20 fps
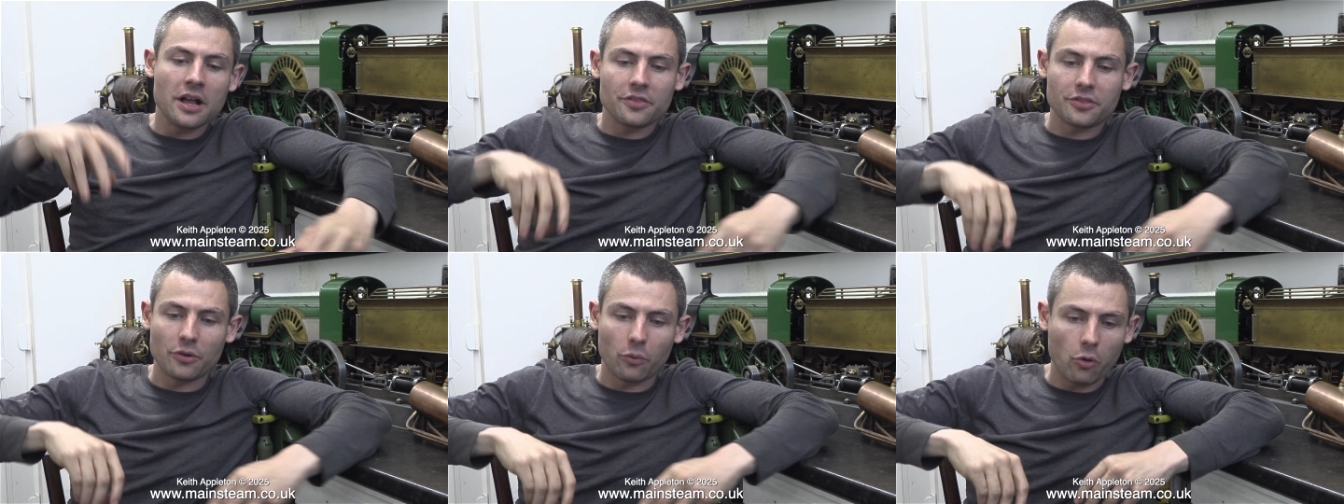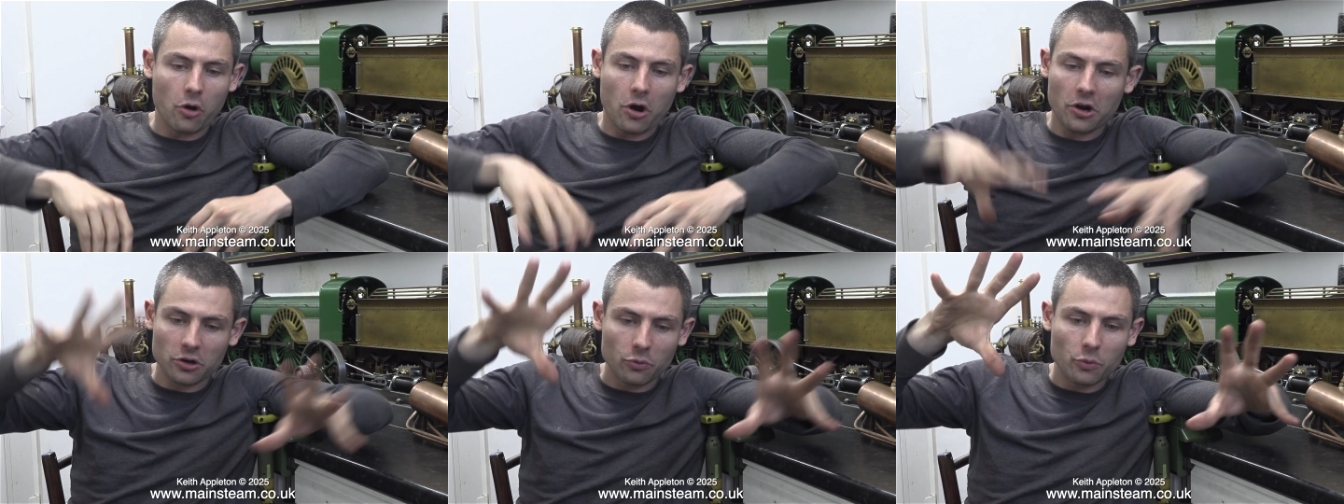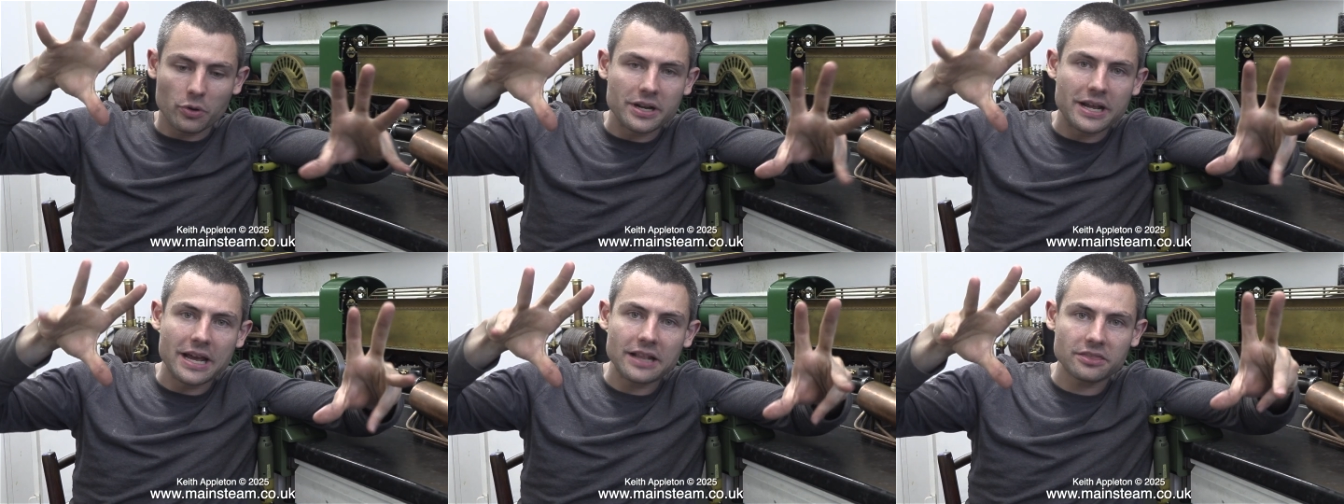The
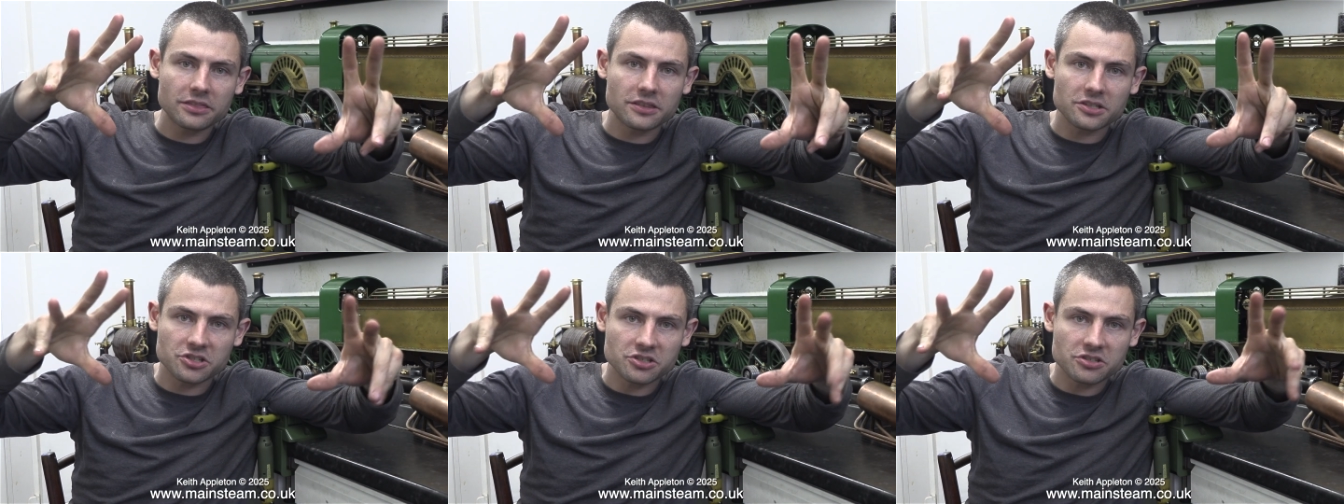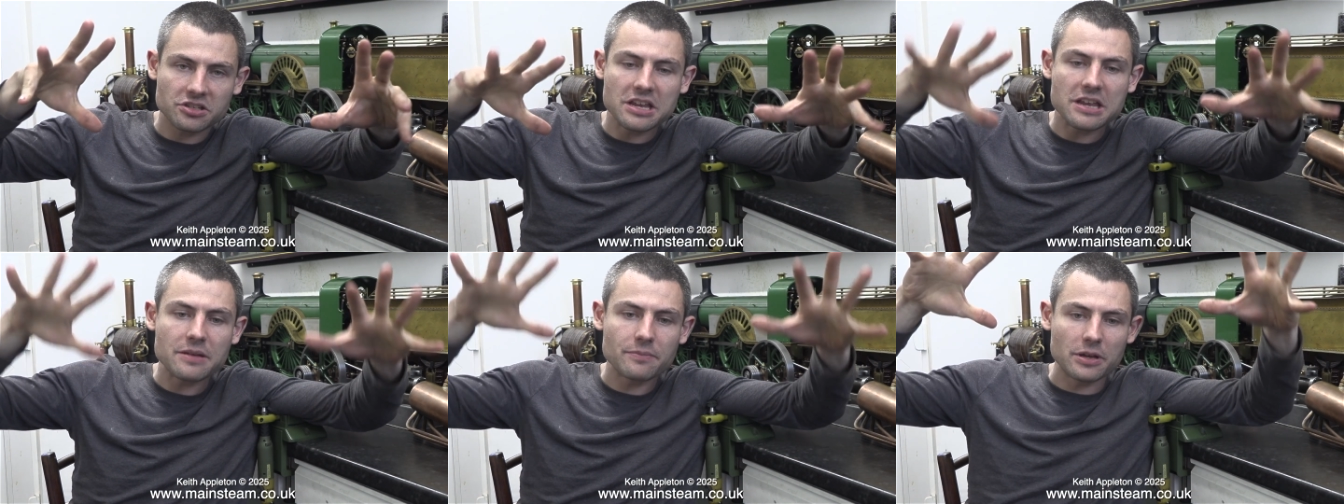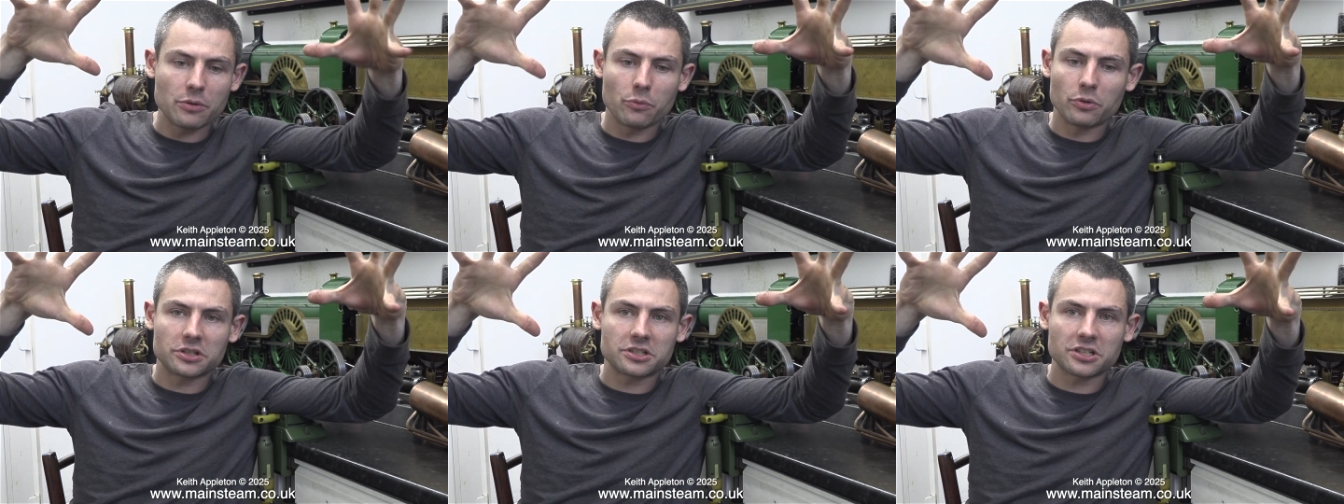water would hit the
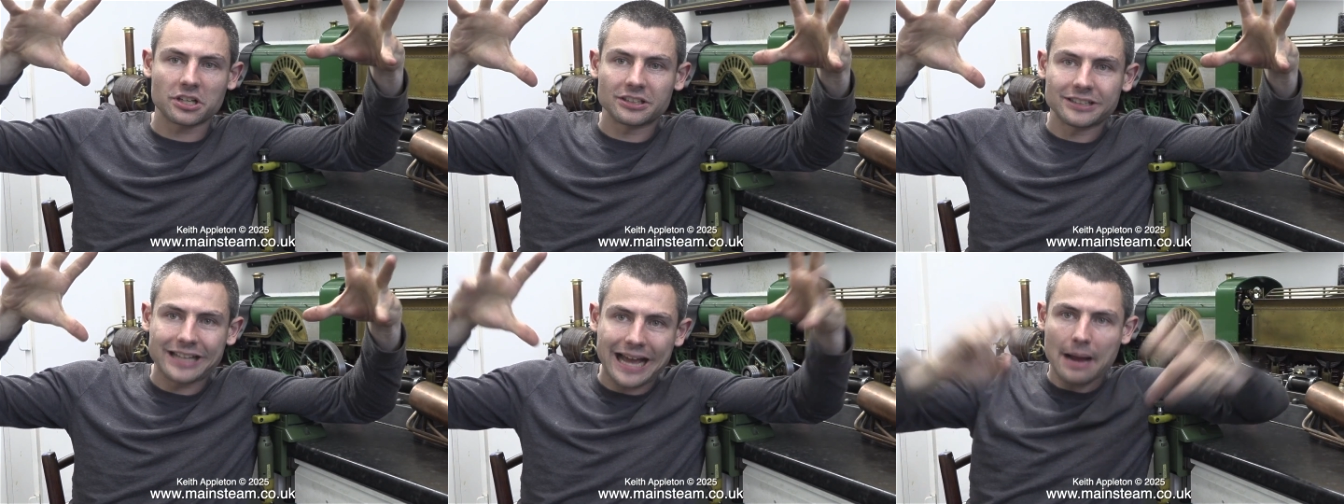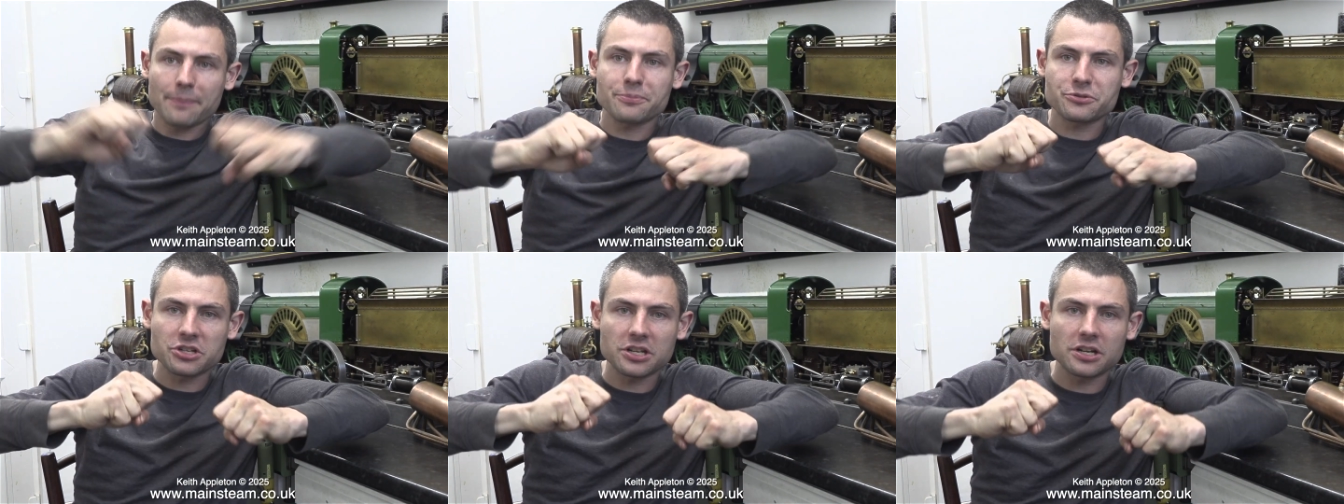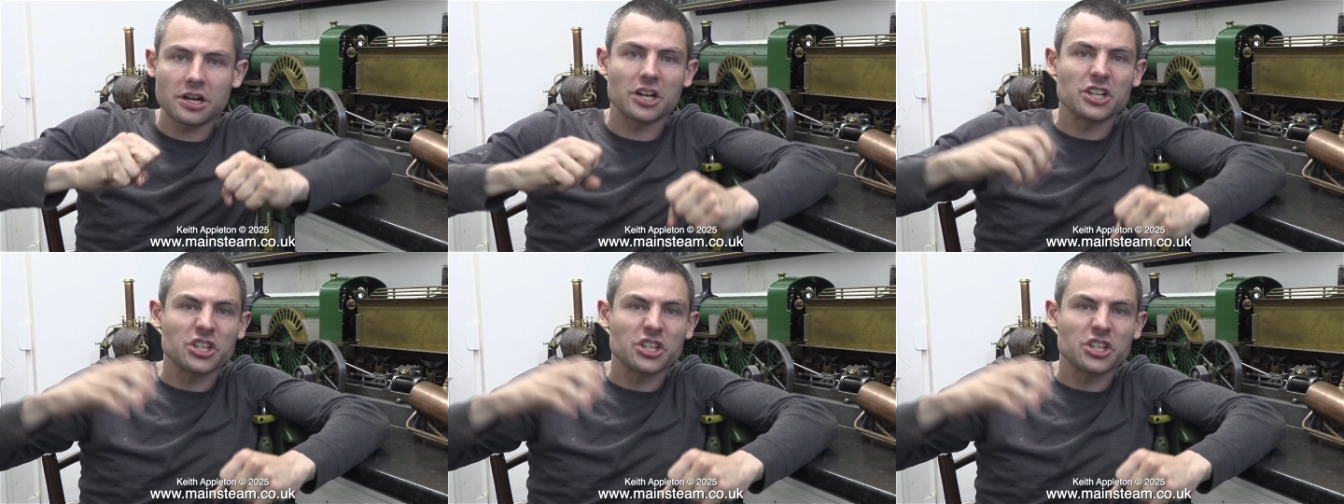steam, it would collapse it,